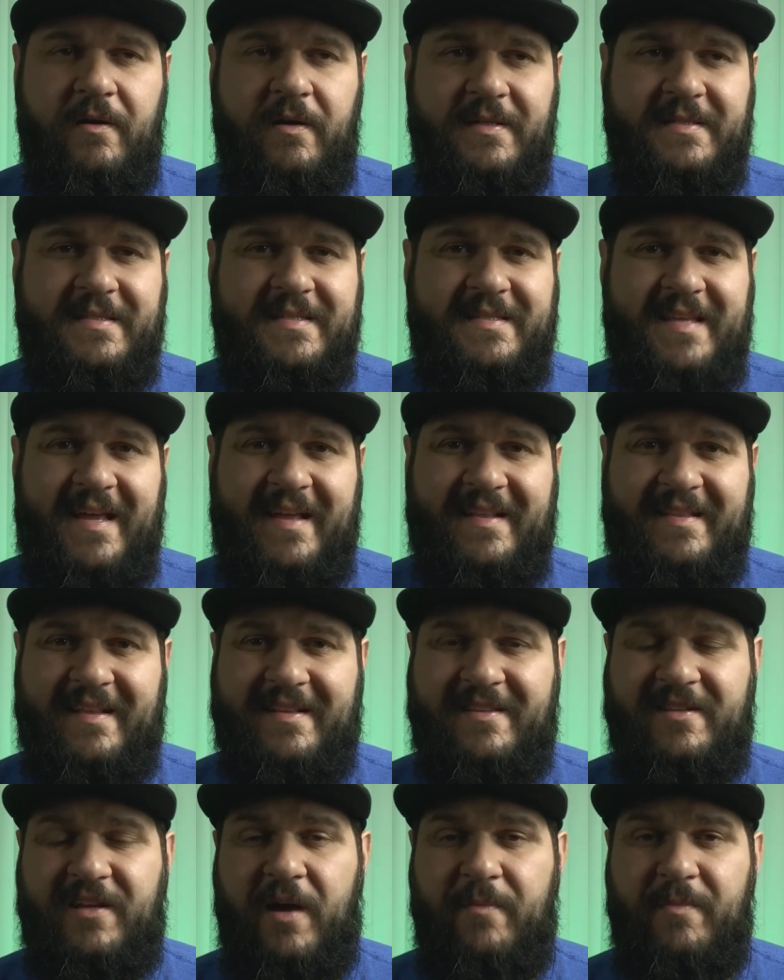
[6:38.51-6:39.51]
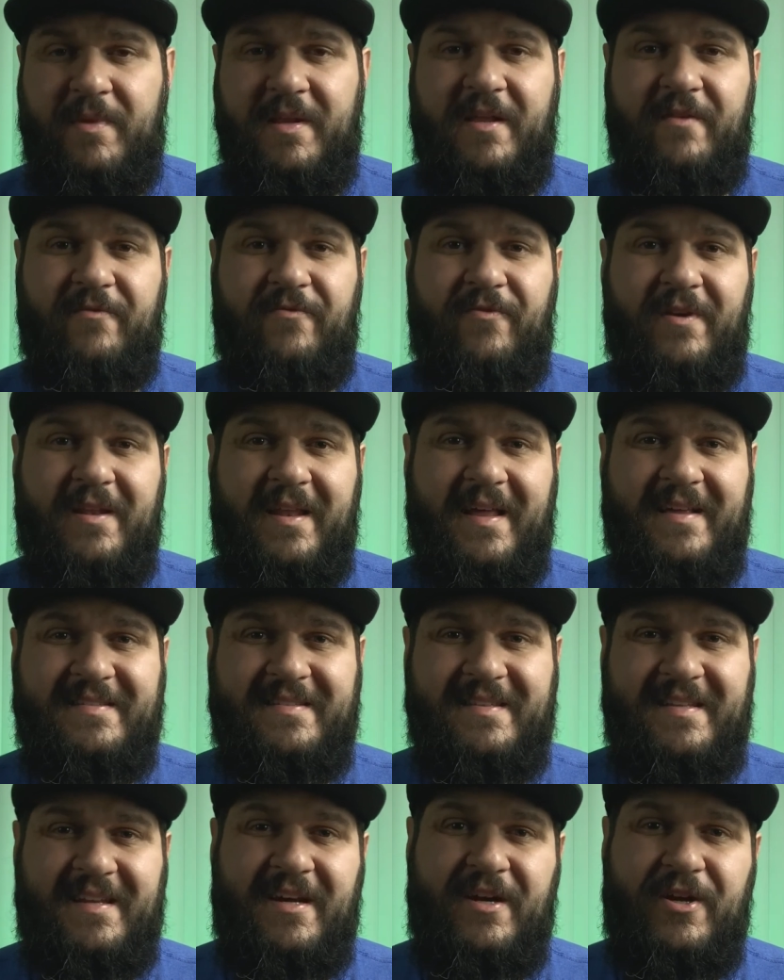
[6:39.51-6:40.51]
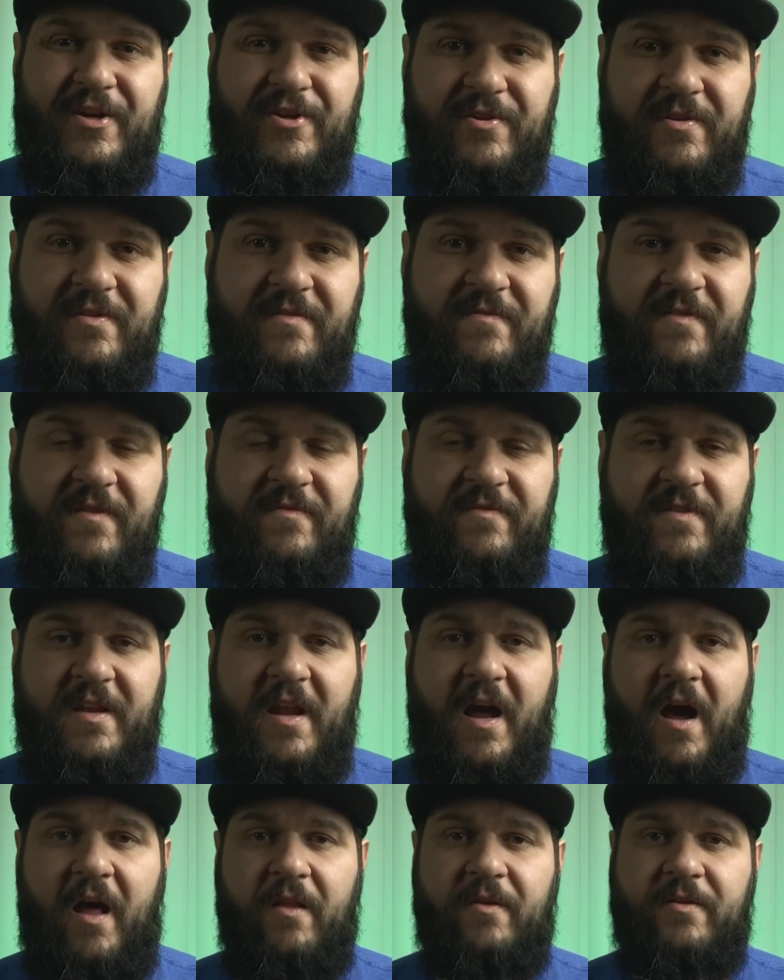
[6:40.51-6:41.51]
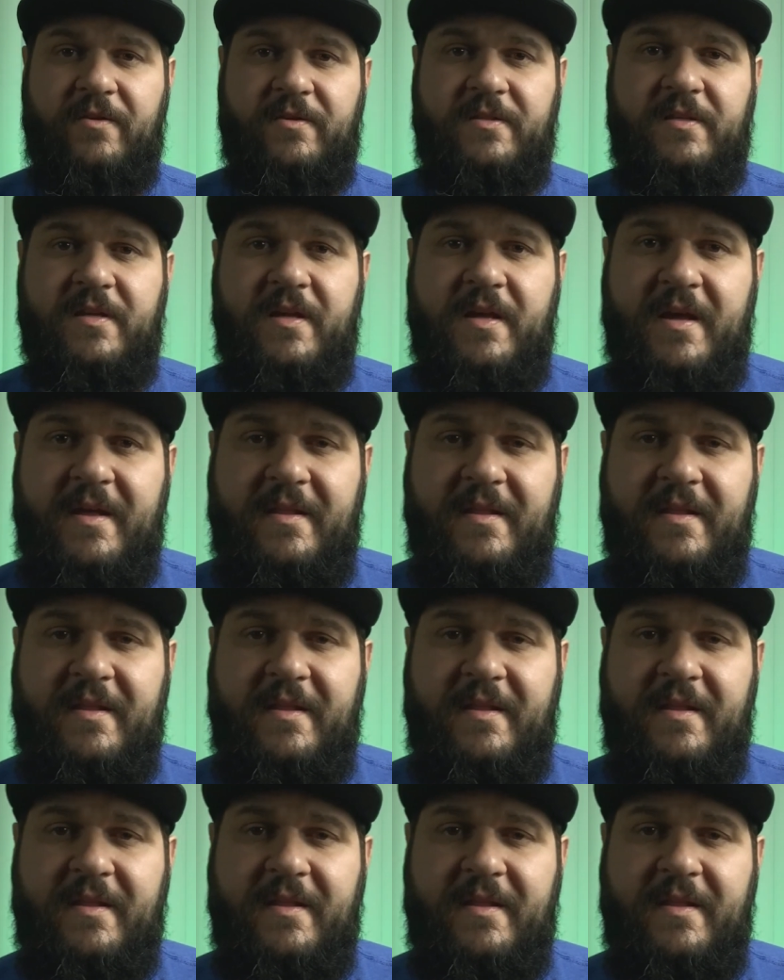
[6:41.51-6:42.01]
a set that's coming in for less than $150,